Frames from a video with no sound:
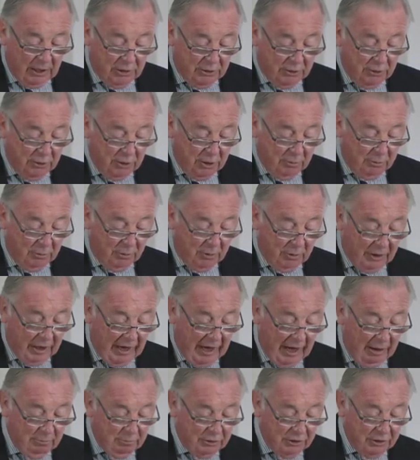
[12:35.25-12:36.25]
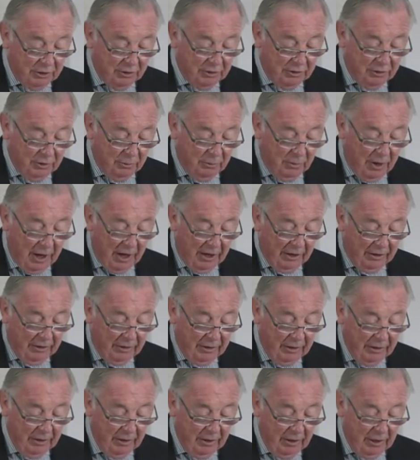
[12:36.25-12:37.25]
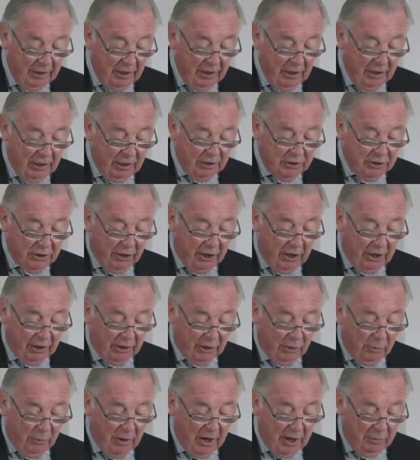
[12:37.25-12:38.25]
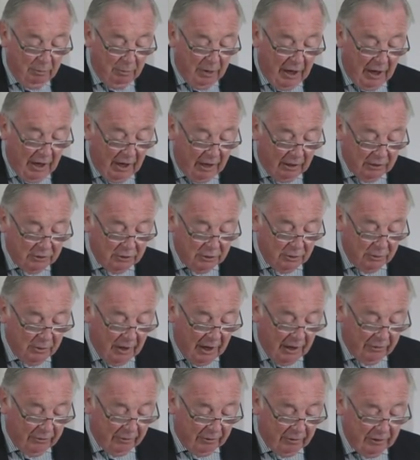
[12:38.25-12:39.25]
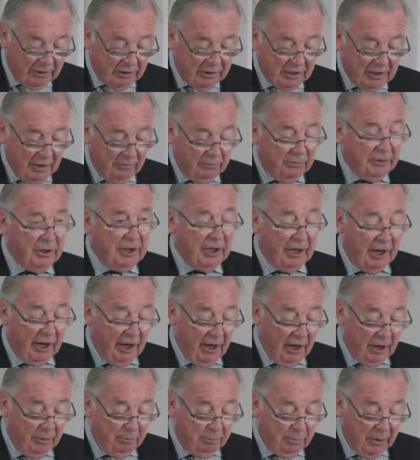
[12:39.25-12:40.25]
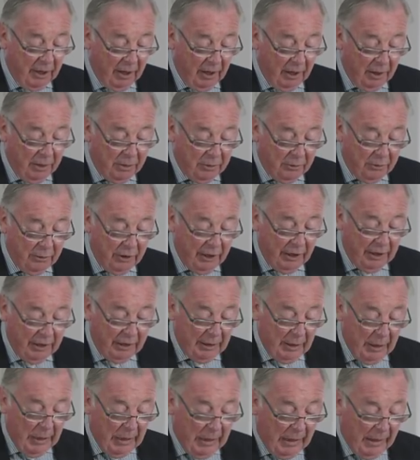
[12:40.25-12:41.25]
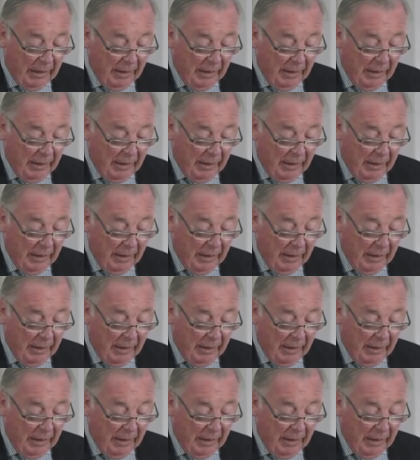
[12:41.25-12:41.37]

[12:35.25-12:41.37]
a suitable caption to one showing the 1 mile, 270-yard par 3